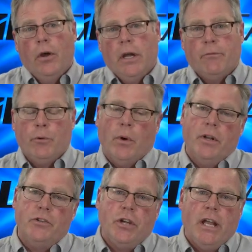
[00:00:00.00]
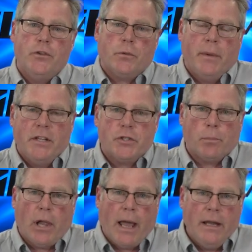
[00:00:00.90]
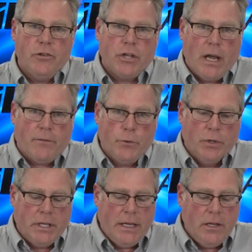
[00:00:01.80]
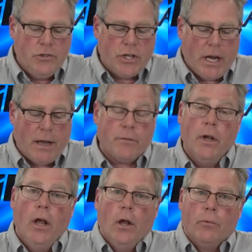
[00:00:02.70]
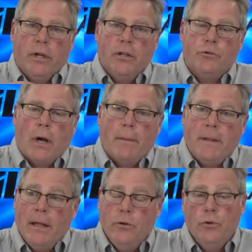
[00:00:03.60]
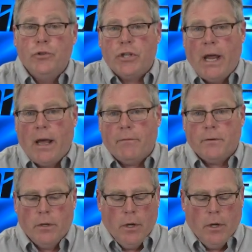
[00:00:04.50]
If we want to change from a spline shaft to a keyed shaft, we could drop that new shaft